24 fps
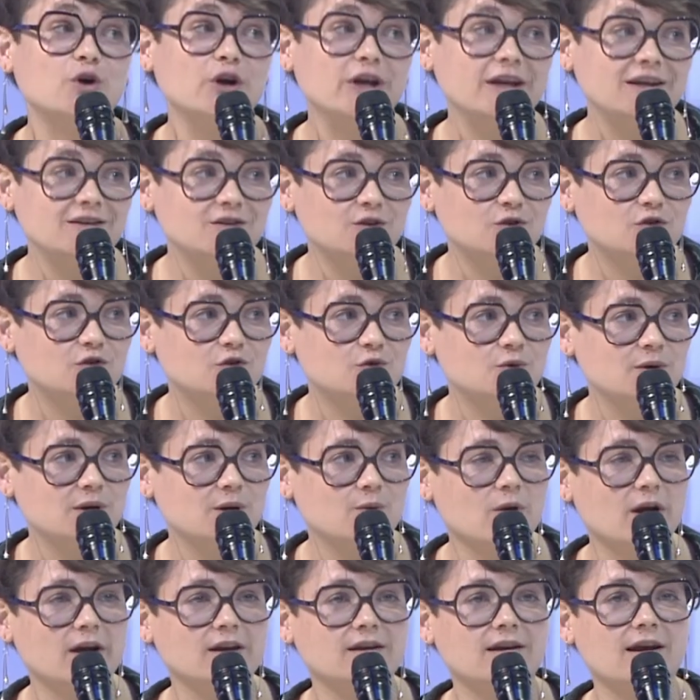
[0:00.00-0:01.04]
industry.
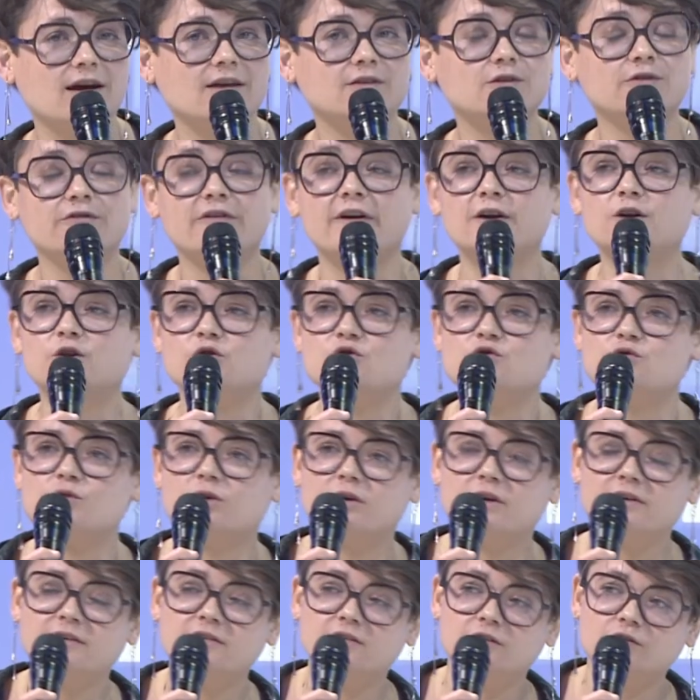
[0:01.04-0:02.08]
Right now, the financial
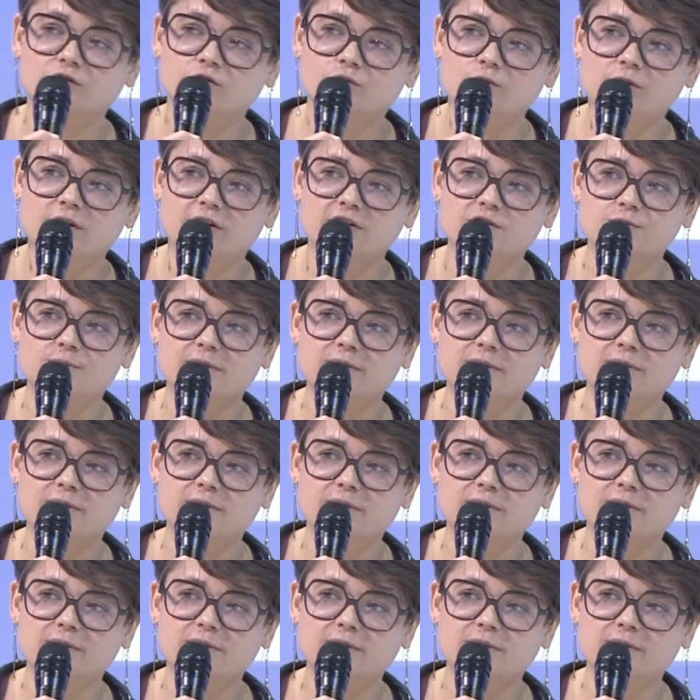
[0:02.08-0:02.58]
industry has been